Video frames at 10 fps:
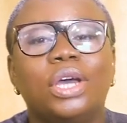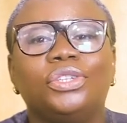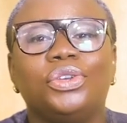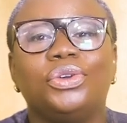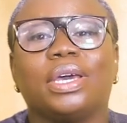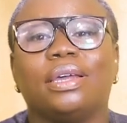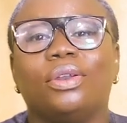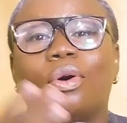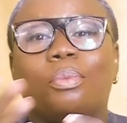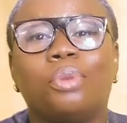so you can
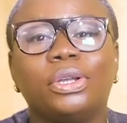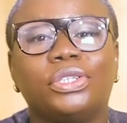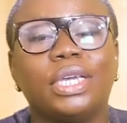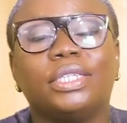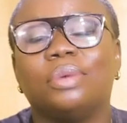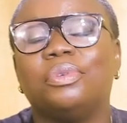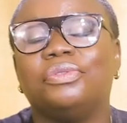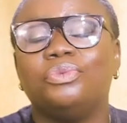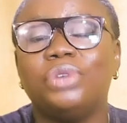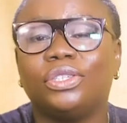purchase some of
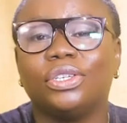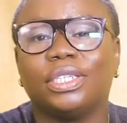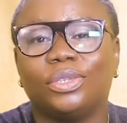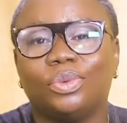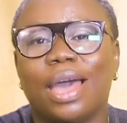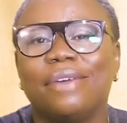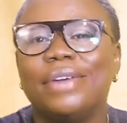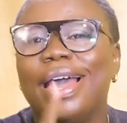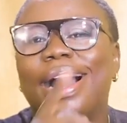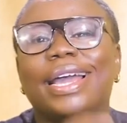the resources we have
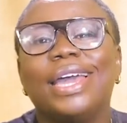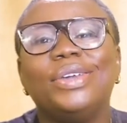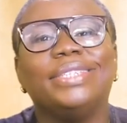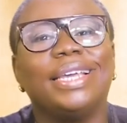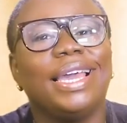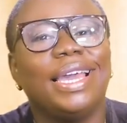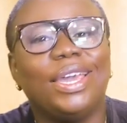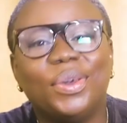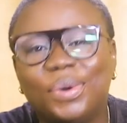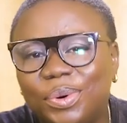and get using it in
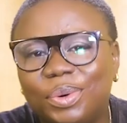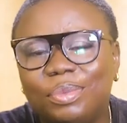your home.